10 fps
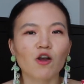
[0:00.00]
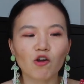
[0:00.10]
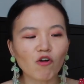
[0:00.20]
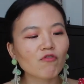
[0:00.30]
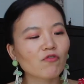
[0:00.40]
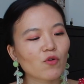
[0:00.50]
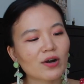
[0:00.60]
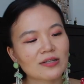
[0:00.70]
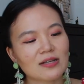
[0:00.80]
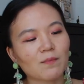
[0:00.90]
Go
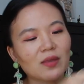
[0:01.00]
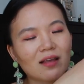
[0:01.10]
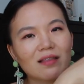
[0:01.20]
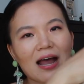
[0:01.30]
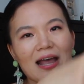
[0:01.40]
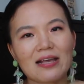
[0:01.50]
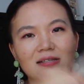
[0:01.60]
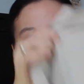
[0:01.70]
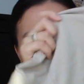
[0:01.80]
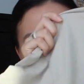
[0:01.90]
for something that
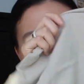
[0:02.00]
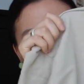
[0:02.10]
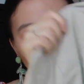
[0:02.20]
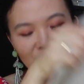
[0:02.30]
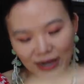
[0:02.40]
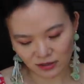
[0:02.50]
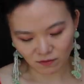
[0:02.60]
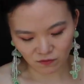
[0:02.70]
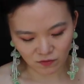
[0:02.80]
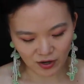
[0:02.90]
is lighter shade
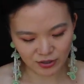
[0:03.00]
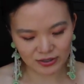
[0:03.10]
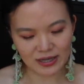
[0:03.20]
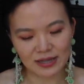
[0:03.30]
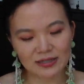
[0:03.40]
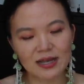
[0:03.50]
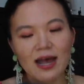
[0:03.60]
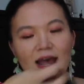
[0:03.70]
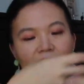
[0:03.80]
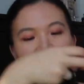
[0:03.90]
versus
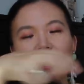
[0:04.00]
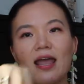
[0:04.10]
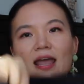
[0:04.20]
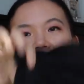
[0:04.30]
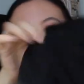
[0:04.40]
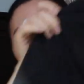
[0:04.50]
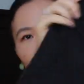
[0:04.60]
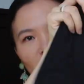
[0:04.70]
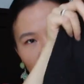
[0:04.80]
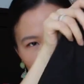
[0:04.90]
a
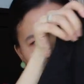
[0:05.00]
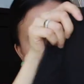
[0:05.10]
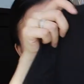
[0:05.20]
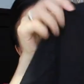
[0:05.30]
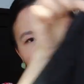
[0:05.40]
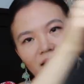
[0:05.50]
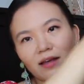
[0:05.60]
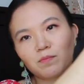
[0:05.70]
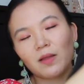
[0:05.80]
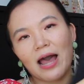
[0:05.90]
darker shade
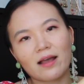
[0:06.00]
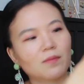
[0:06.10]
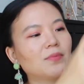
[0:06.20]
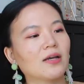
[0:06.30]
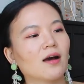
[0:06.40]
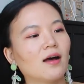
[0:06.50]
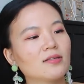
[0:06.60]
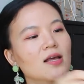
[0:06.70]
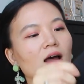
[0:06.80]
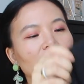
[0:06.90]
like black,
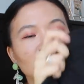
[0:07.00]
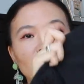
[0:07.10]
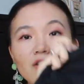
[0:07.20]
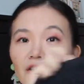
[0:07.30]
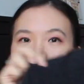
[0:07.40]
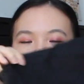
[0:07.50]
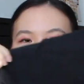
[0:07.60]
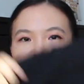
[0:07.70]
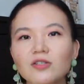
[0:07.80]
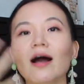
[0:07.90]
because darker
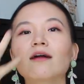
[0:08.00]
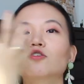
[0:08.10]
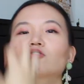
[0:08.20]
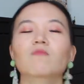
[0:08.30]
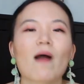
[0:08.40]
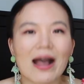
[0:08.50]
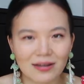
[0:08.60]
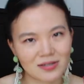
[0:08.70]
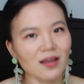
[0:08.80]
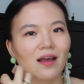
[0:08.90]
colors
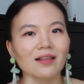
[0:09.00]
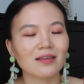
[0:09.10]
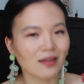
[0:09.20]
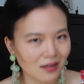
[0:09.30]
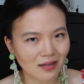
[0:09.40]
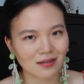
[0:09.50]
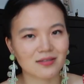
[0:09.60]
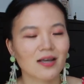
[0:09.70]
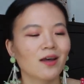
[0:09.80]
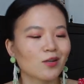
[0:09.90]
attract the
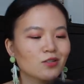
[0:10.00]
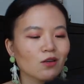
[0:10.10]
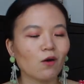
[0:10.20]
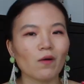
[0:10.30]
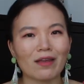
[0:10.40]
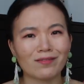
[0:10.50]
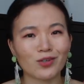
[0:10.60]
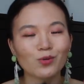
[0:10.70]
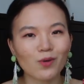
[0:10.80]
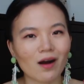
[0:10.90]
heat. So if you